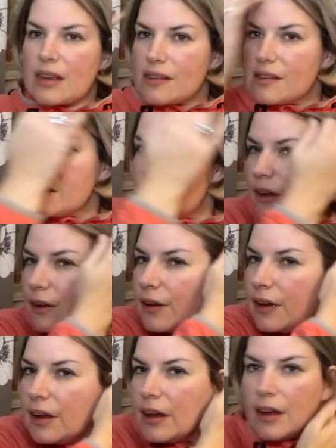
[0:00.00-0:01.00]
So
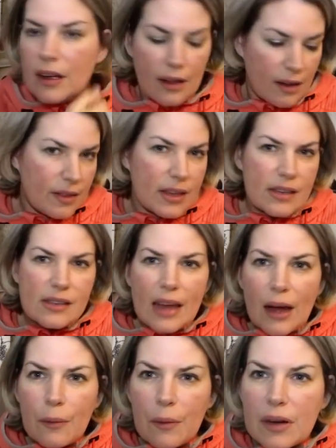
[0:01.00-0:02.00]
there's
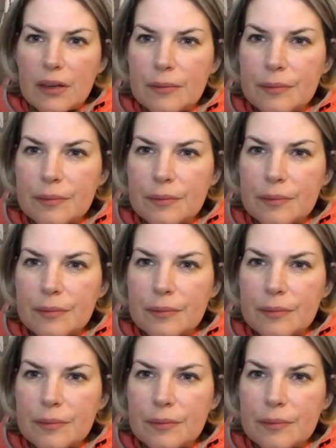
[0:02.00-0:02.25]
that one.